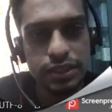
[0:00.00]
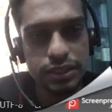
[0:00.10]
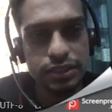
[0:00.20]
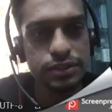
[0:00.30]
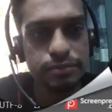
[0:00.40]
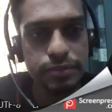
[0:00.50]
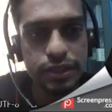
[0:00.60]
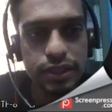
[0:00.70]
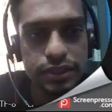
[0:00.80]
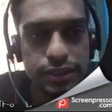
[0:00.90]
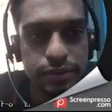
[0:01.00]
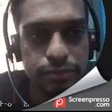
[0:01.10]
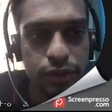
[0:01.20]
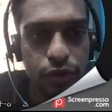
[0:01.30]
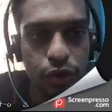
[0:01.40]
just but a
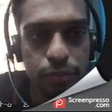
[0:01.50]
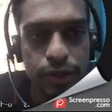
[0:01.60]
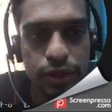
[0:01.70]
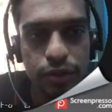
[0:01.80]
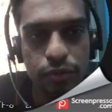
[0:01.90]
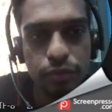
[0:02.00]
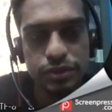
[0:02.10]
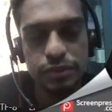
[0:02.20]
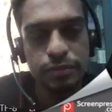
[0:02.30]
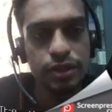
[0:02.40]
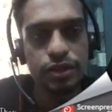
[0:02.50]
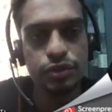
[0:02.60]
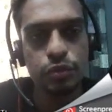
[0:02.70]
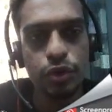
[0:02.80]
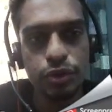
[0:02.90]
simple copy similar to
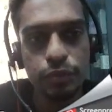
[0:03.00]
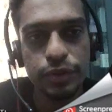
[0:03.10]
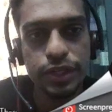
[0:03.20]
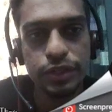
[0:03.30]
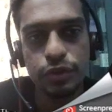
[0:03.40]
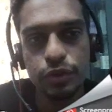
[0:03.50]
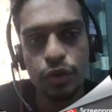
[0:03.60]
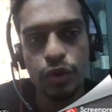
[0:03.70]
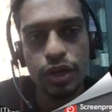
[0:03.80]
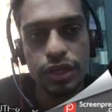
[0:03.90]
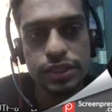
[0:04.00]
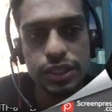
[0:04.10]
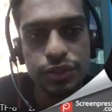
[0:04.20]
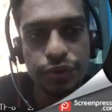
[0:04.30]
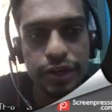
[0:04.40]
what we call is a
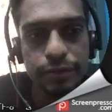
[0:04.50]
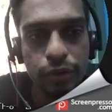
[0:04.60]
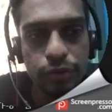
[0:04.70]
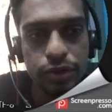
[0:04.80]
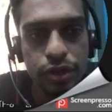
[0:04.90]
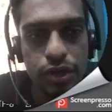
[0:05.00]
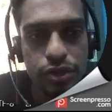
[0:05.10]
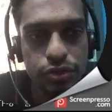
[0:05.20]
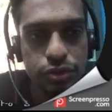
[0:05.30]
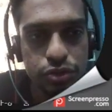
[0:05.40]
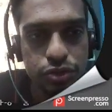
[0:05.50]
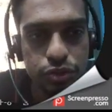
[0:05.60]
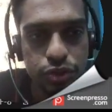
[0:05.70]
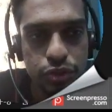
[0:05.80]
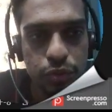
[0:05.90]
trait bound. So to show
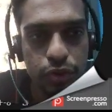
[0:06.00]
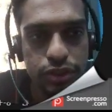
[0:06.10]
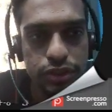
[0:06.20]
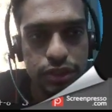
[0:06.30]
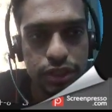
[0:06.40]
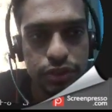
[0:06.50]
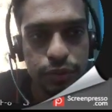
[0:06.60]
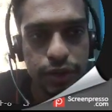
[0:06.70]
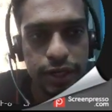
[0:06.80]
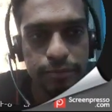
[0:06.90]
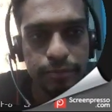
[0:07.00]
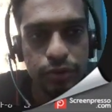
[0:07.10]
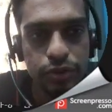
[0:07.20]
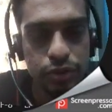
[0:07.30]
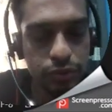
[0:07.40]
you what is a trait
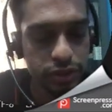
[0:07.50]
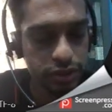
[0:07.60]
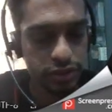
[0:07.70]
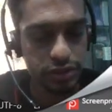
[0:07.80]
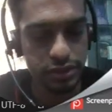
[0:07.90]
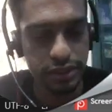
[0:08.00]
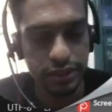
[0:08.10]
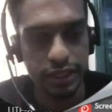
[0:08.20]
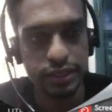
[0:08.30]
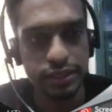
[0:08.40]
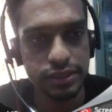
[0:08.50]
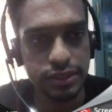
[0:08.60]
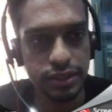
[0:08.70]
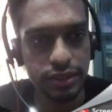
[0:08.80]
bound over here, the syntax